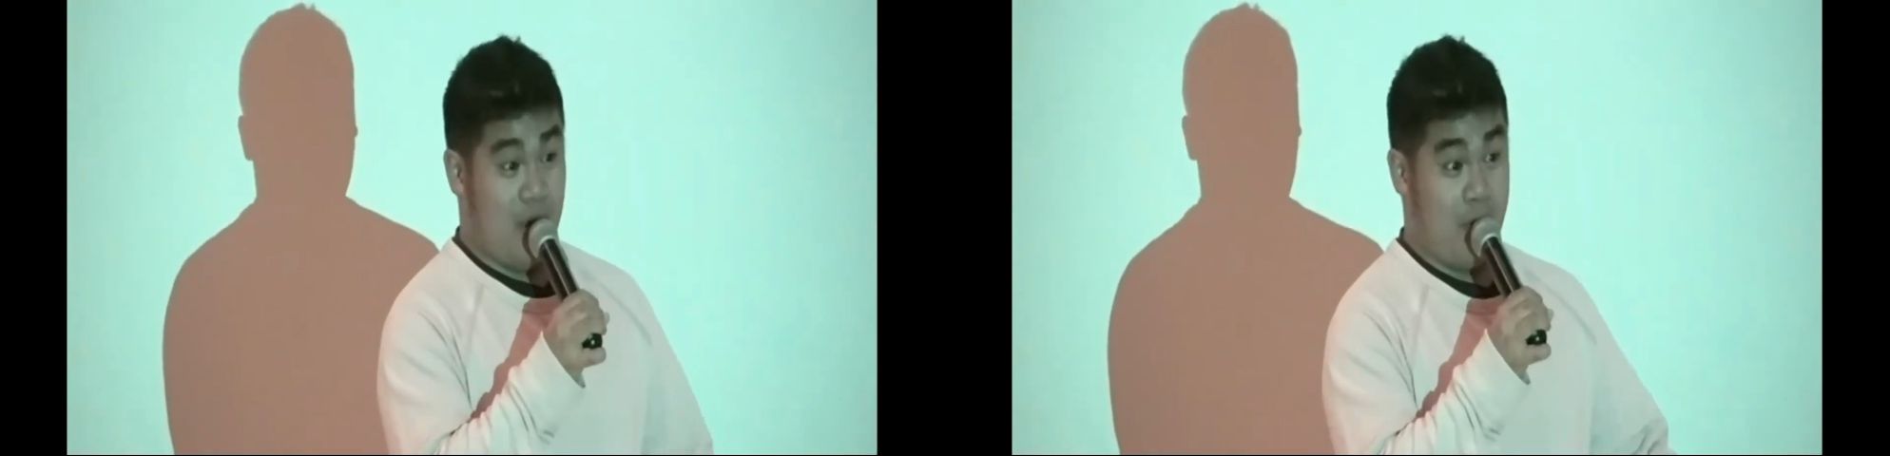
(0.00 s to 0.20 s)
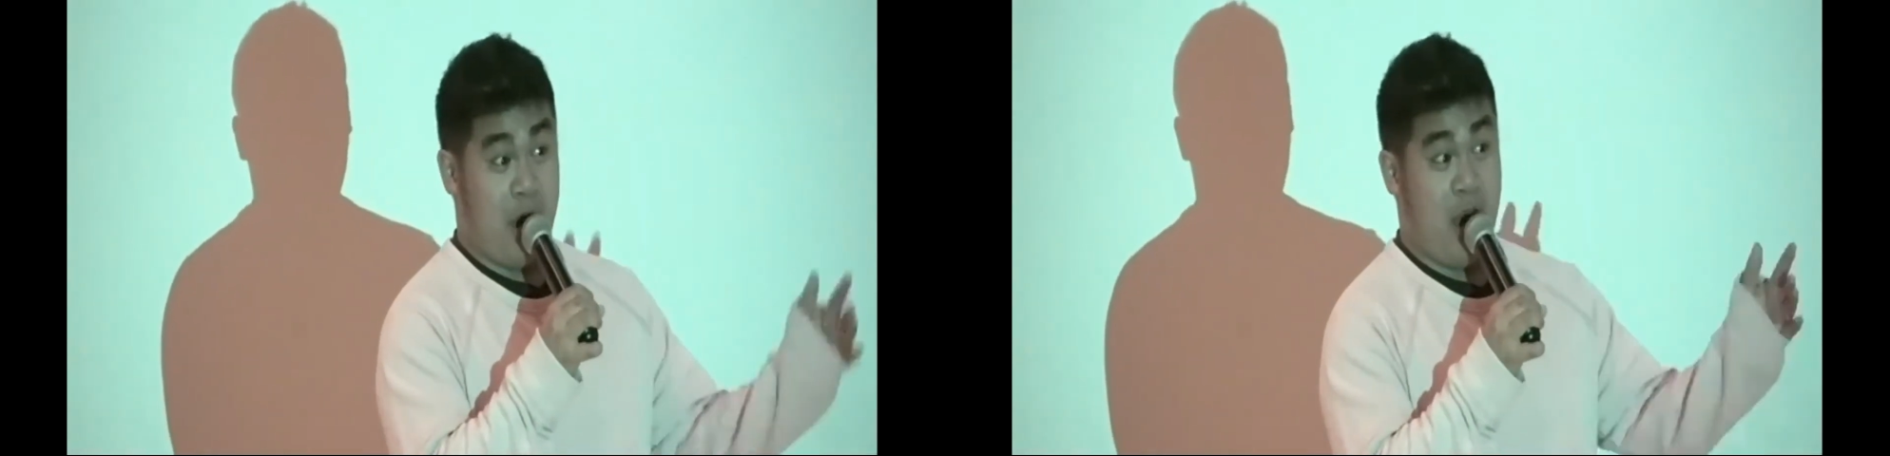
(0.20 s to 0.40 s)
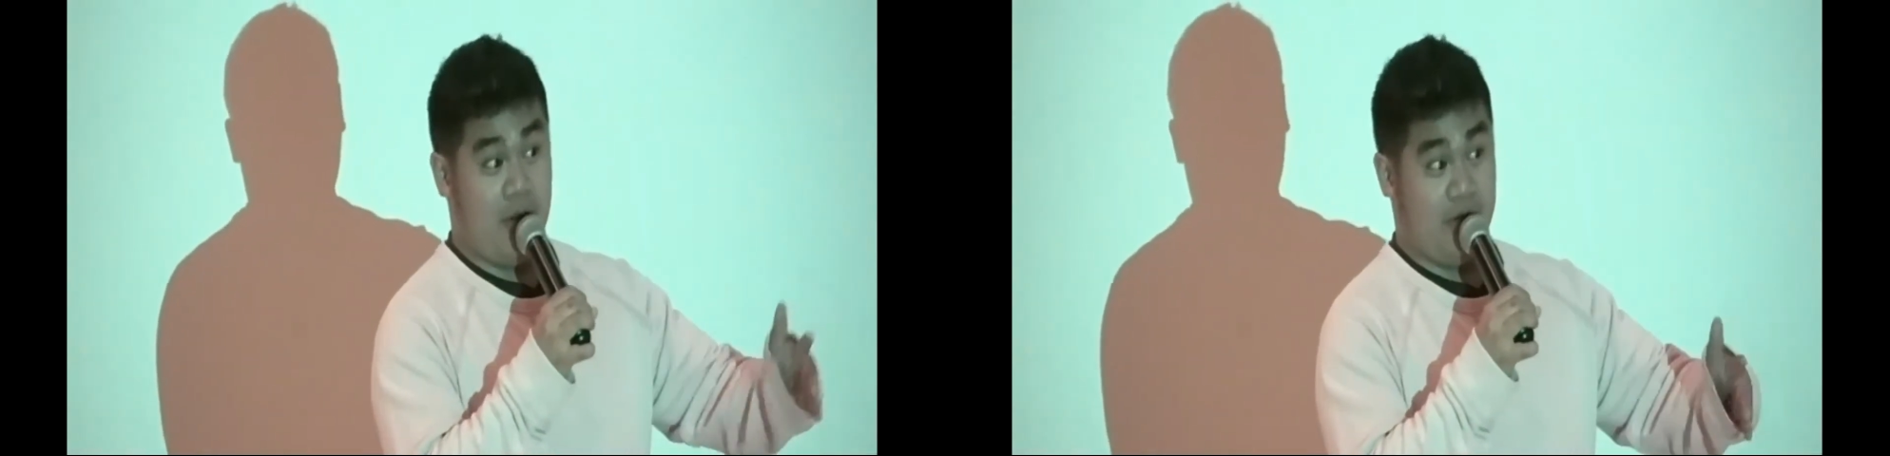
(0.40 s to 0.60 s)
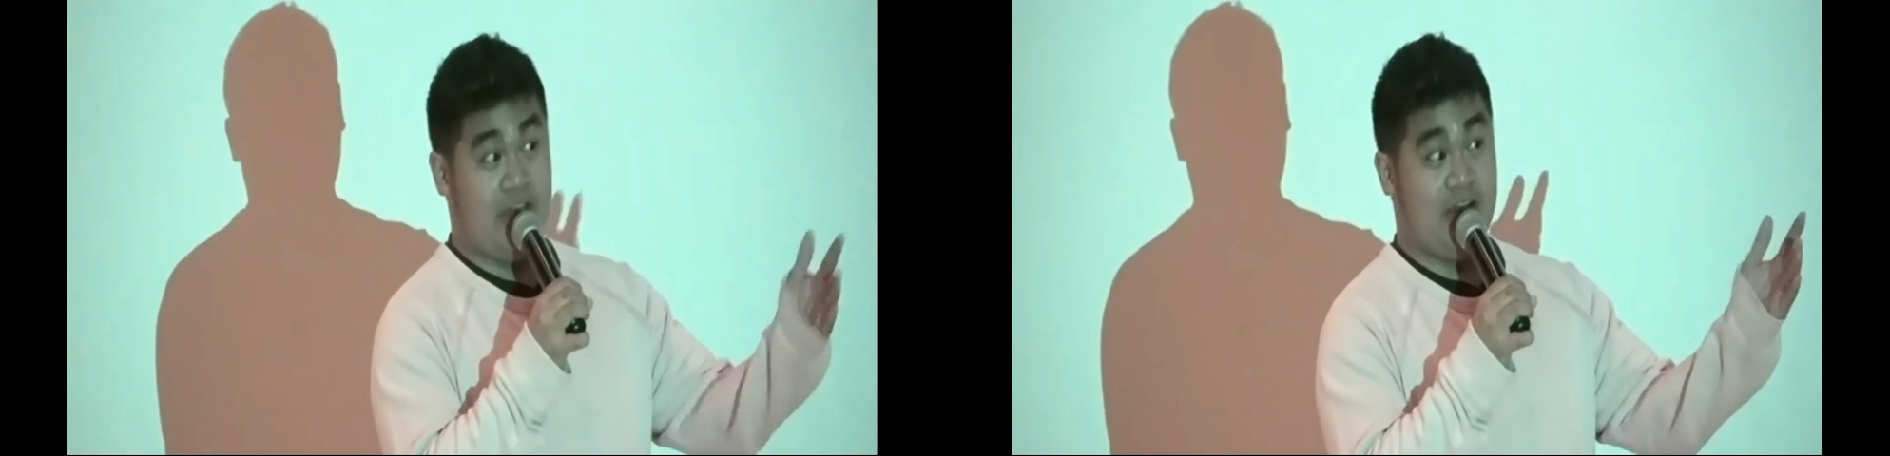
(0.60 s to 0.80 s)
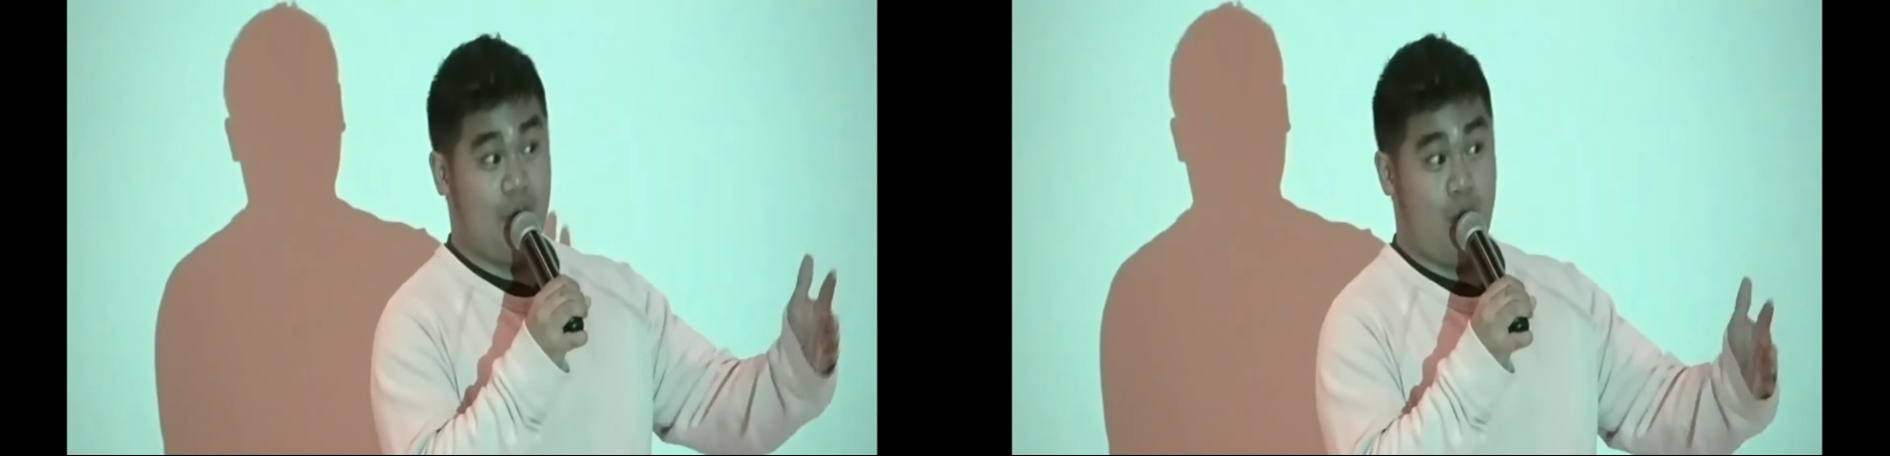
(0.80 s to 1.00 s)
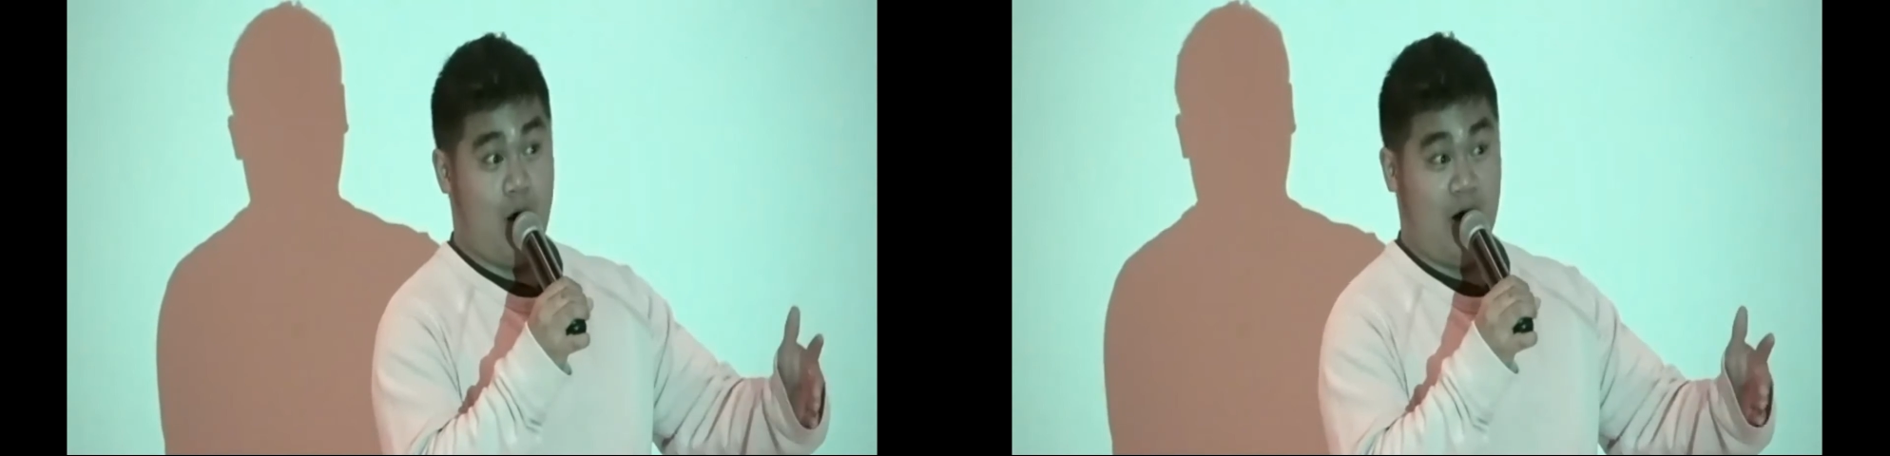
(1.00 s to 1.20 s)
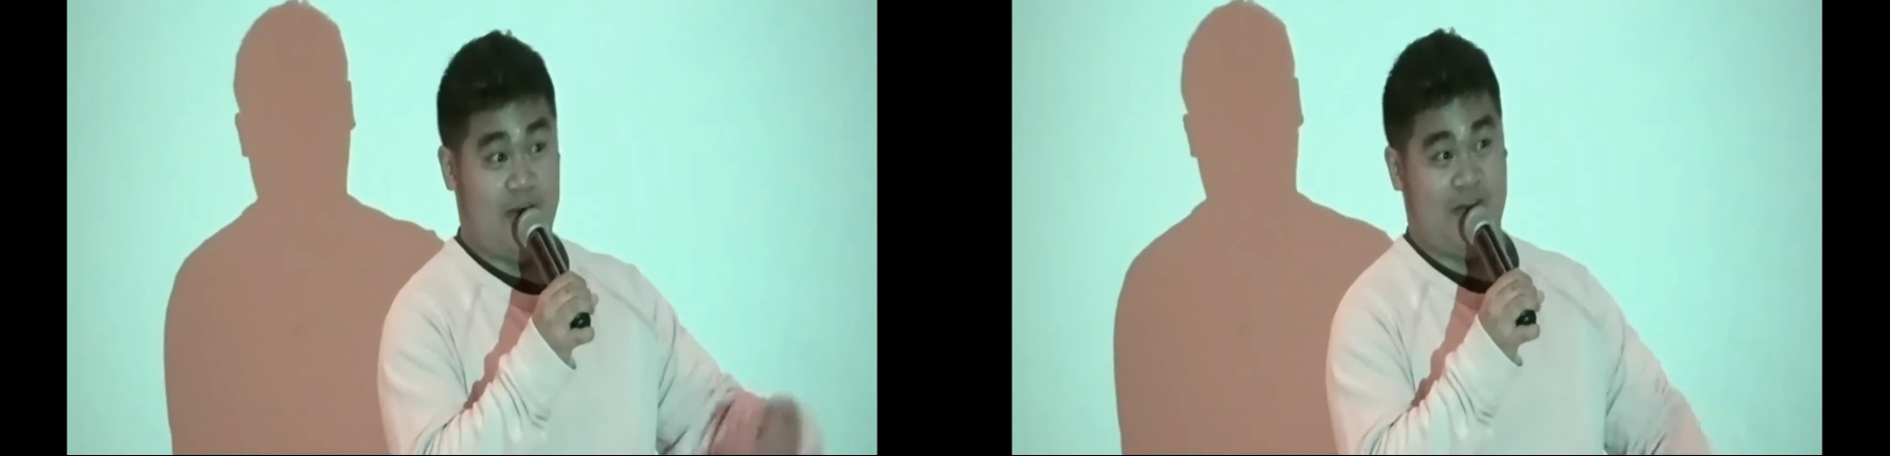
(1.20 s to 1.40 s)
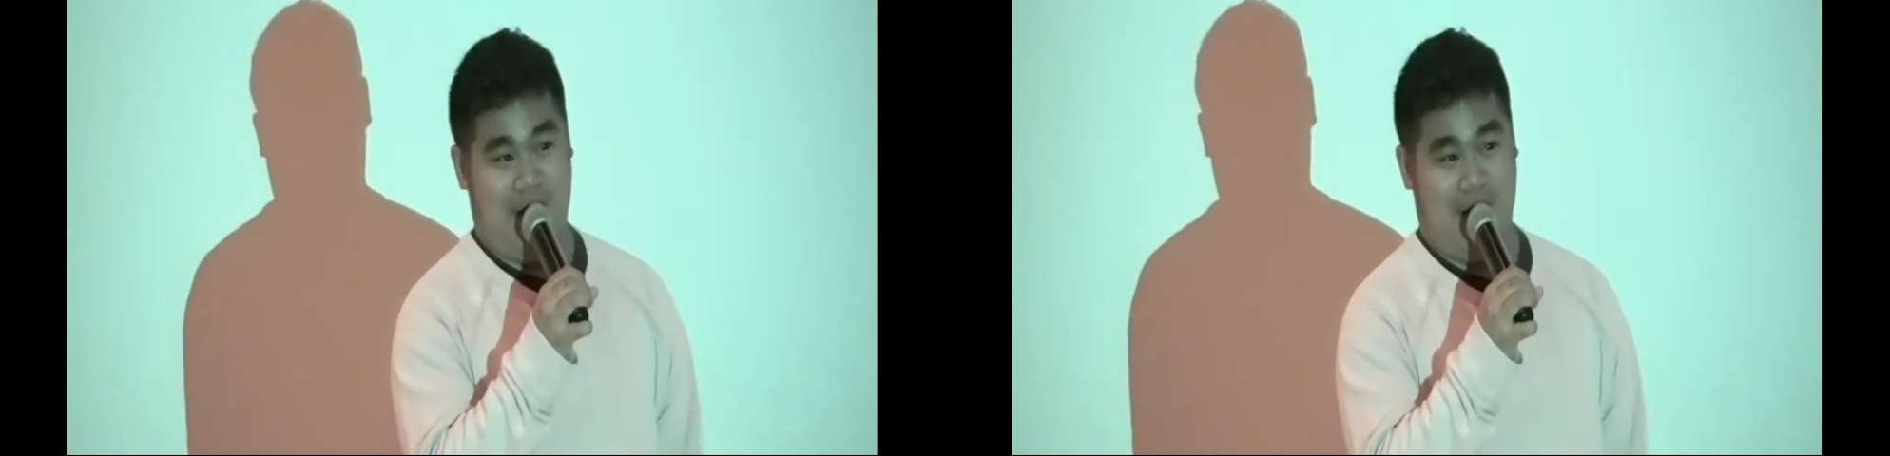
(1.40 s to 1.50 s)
Apparently, you did worse."